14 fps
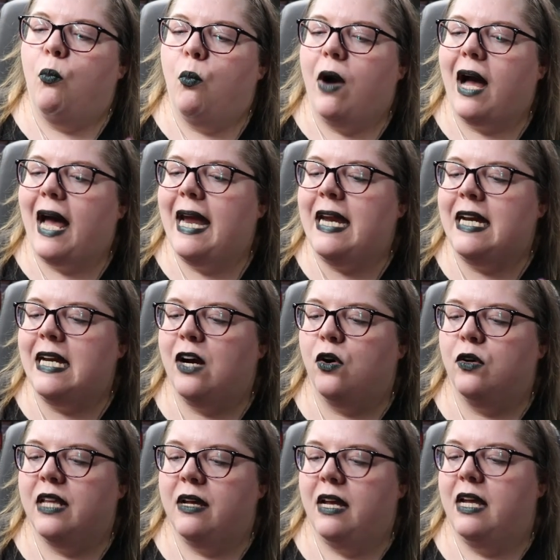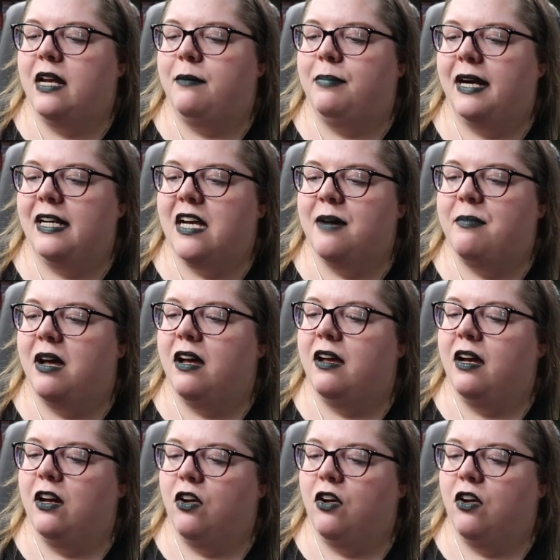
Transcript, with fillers: Why are they in a bind-up uh,